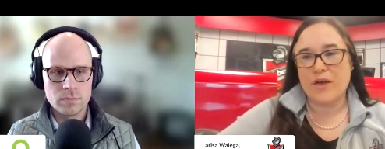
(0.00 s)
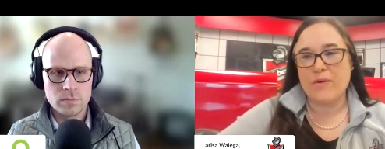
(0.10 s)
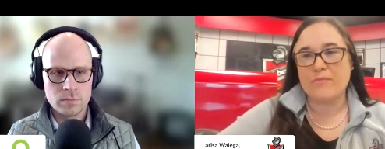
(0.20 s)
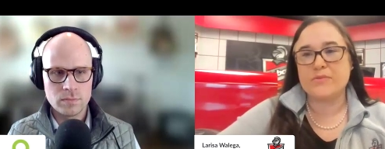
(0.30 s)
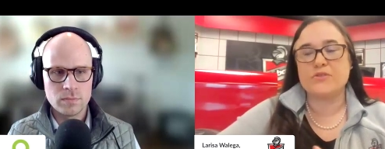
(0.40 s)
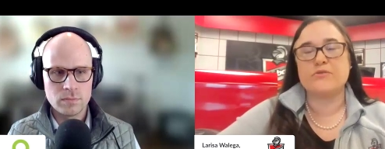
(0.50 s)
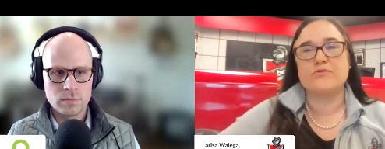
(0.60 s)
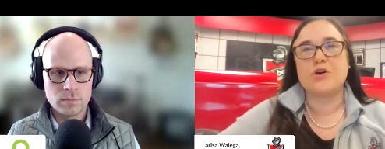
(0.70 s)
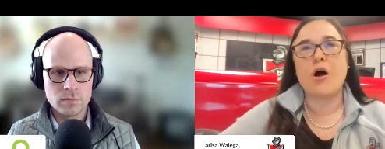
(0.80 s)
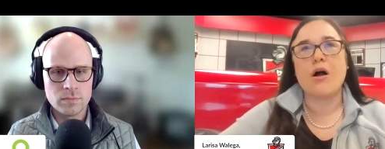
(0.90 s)
Speaker 1: them
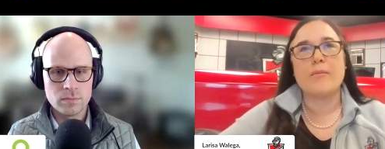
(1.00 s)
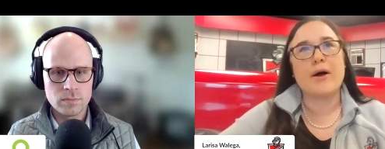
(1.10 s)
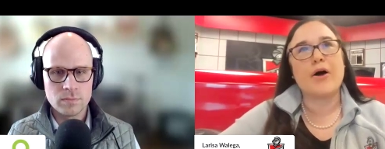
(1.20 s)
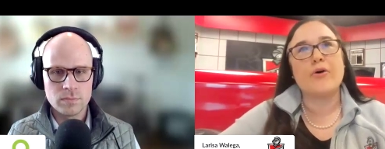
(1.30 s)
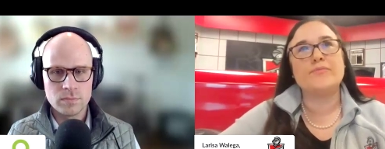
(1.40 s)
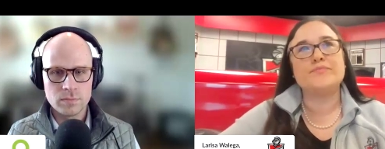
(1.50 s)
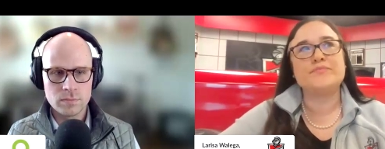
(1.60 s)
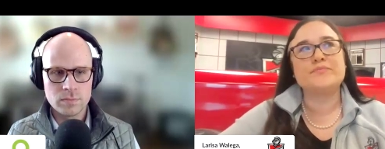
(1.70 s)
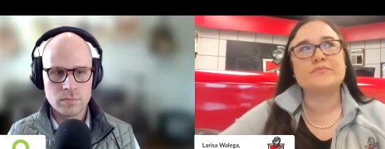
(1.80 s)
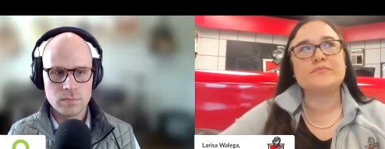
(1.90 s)
to talk about
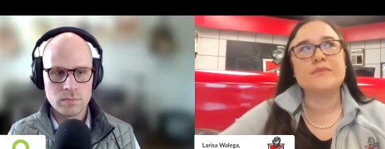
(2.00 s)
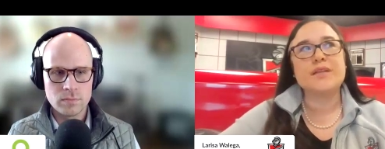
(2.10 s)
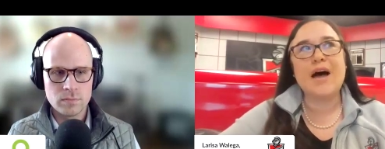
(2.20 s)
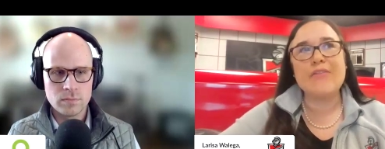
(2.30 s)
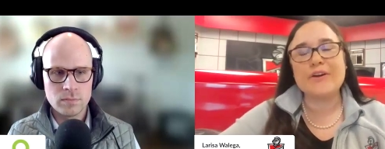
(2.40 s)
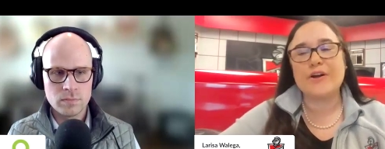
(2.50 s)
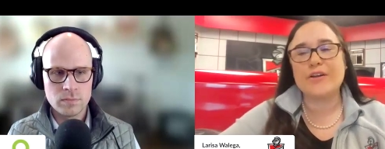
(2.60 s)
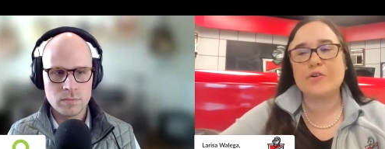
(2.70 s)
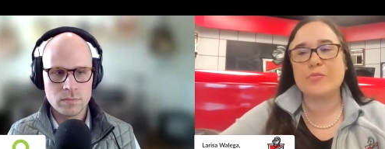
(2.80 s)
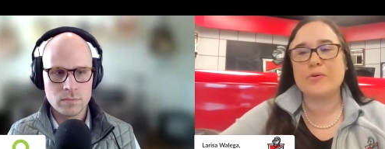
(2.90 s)
how that
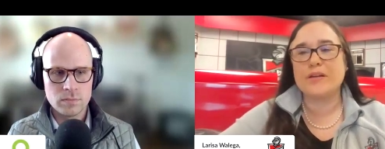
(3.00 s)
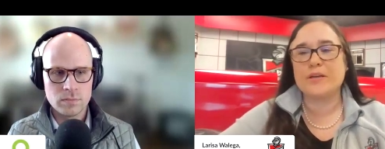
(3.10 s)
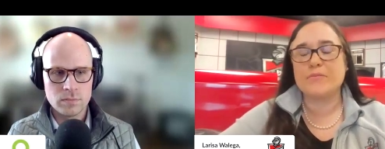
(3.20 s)
grand opening